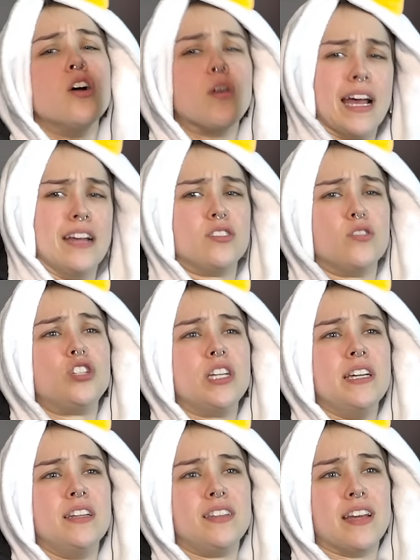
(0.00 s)
Okay, so
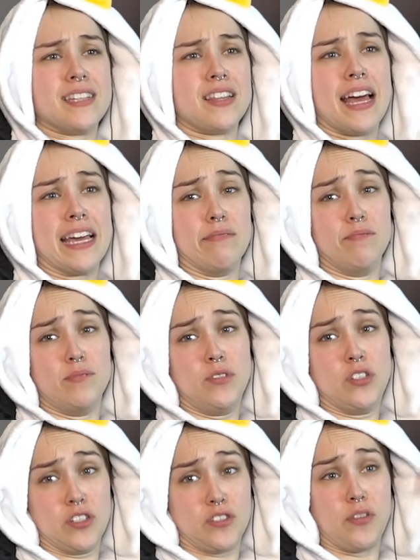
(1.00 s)
she doesn't like him
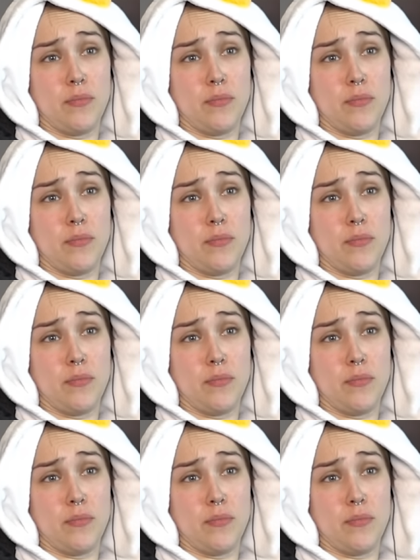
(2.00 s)
just